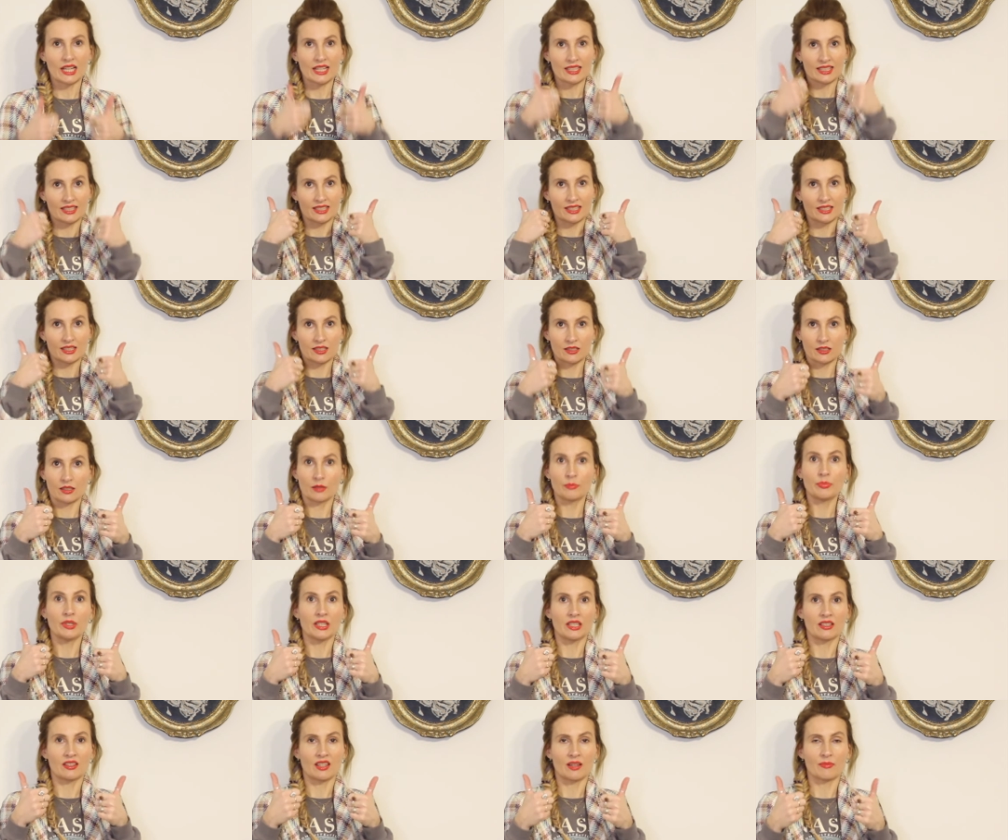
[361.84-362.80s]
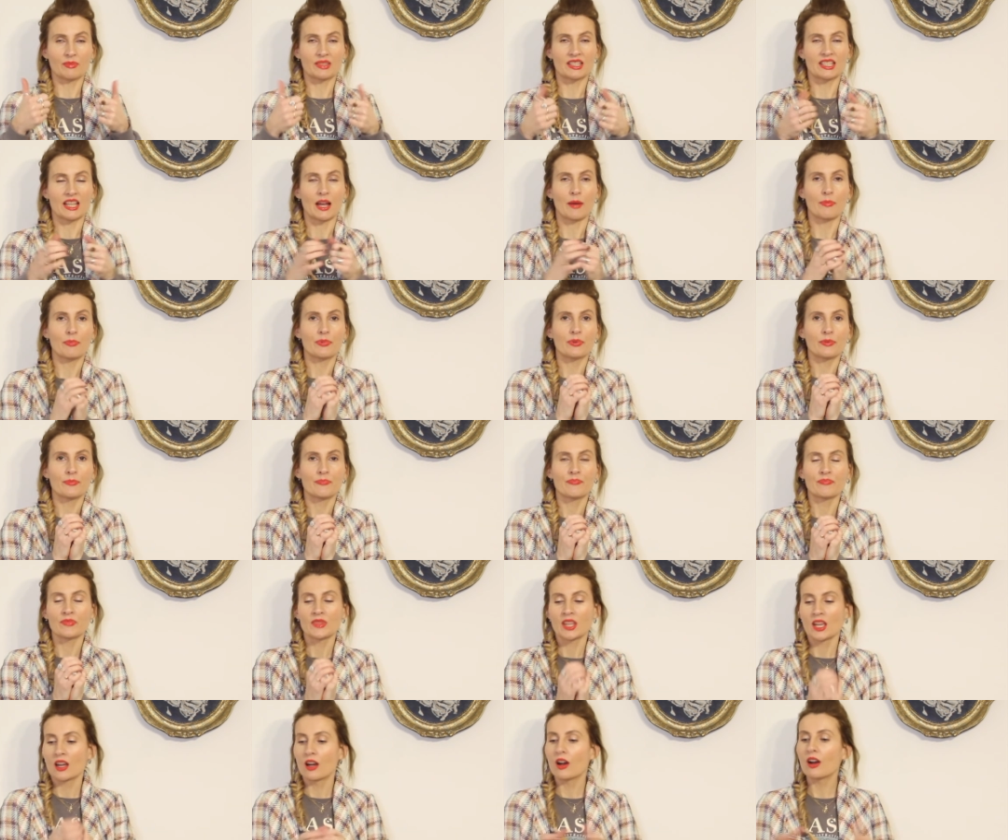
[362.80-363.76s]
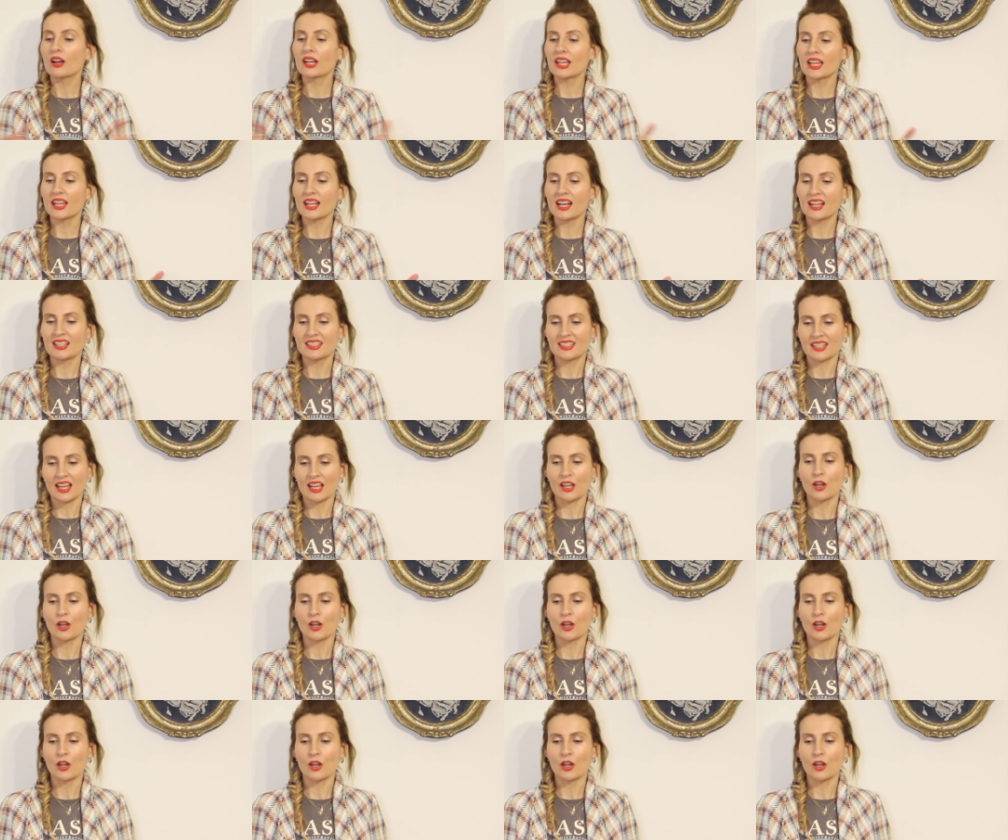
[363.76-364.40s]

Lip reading: that's a big thumbs up. Okay guys,